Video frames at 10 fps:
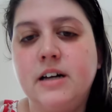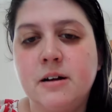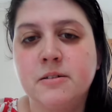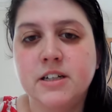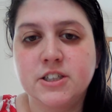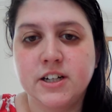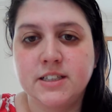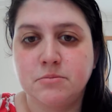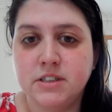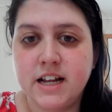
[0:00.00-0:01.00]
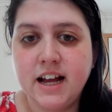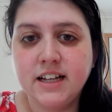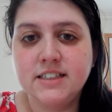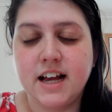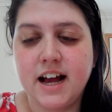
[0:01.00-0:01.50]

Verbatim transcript: I'm gonna try some snacks